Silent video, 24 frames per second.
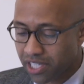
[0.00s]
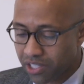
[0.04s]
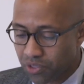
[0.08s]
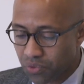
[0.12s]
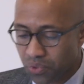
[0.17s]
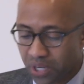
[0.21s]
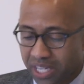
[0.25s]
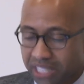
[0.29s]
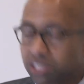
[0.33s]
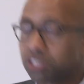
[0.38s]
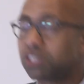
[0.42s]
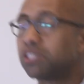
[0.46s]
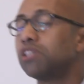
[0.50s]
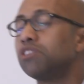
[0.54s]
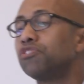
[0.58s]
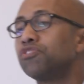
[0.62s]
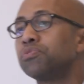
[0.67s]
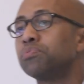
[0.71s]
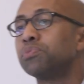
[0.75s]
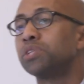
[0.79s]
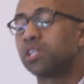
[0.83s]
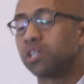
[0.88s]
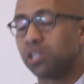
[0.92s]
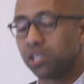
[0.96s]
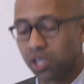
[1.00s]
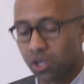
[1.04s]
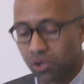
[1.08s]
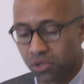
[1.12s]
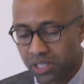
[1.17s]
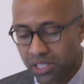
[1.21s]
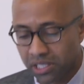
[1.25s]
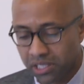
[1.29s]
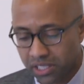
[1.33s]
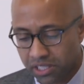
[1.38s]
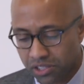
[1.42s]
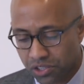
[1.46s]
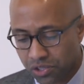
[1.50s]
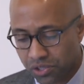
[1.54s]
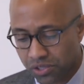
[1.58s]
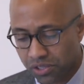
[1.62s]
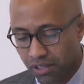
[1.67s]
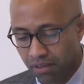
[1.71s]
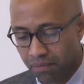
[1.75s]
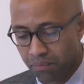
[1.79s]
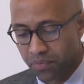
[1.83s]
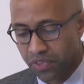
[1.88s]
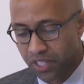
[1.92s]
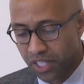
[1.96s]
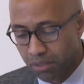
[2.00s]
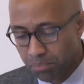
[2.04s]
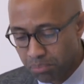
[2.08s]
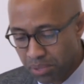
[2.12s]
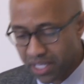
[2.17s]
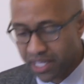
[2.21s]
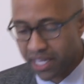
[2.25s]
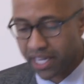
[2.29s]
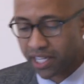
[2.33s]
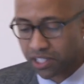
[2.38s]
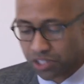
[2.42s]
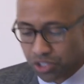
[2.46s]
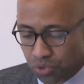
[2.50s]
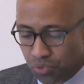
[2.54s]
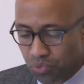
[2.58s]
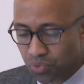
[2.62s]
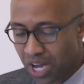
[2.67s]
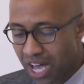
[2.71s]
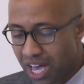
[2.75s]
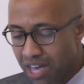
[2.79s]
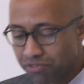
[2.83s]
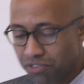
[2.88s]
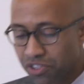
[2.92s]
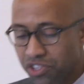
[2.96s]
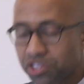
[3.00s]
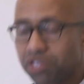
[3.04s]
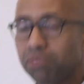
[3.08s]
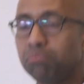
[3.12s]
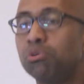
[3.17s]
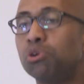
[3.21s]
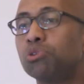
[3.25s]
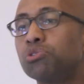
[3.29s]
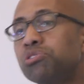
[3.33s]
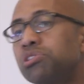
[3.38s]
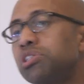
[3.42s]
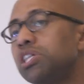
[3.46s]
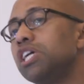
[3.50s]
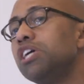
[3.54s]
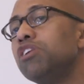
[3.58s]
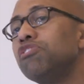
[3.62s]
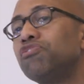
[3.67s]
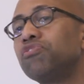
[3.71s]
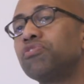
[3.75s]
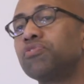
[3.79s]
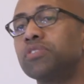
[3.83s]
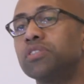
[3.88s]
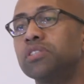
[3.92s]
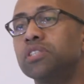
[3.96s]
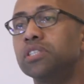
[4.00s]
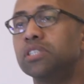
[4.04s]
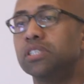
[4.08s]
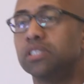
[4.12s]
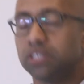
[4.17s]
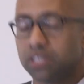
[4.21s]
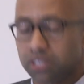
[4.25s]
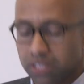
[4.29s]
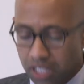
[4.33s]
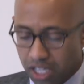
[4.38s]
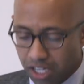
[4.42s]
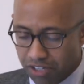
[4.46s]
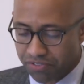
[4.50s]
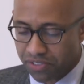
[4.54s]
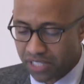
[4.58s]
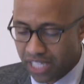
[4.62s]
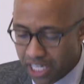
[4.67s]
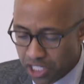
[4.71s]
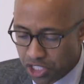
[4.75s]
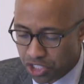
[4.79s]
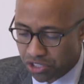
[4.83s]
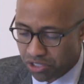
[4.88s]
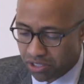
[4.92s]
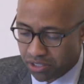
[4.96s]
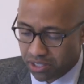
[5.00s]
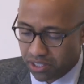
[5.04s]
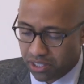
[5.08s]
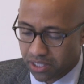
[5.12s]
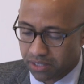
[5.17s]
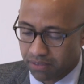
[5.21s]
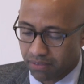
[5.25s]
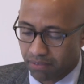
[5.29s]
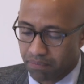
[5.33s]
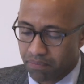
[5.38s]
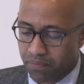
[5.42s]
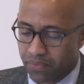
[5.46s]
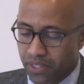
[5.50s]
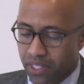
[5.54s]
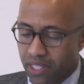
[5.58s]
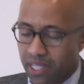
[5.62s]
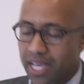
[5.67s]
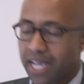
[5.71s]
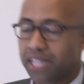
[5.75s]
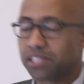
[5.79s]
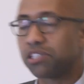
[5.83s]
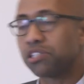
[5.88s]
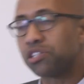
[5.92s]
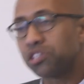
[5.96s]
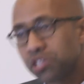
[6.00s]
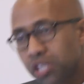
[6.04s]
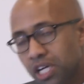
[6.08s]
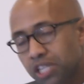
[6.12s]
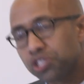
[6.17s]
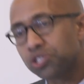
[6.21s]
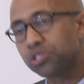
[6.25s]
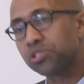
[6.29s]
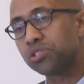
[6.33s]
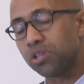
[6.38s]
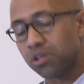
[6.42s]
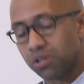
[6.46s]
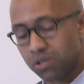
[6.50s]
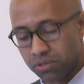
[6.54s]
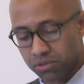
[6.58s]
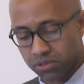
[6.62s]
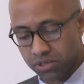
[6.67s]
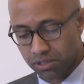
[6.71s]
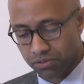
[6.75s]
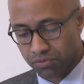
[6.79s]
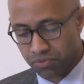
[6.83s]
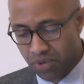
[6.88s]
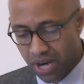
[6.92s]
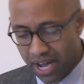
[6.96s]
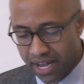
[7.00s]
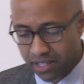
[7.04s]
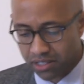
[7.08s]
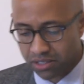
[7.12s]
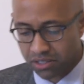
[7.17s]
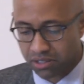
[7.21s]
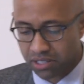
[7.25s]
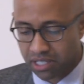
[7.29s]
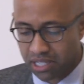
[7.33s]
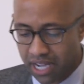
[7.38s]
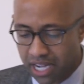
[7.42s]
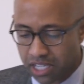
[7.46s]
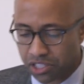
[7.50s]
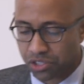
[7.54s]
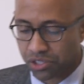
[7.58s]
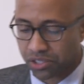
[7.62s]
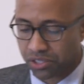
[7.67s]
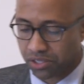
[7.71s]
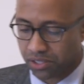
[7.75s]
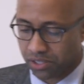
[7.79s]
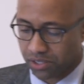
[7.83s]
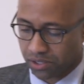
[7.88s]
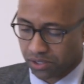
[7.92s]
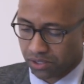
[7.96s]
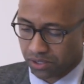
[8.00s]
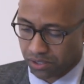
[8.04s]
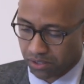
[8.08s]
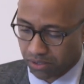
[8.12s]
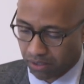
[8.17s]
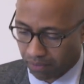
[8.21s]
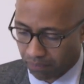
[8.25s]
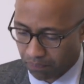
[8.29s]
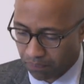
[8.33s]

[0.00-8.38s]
had wrested from the colonialists, began to rival the motif of nationhood as a touchstone of radical consciousness.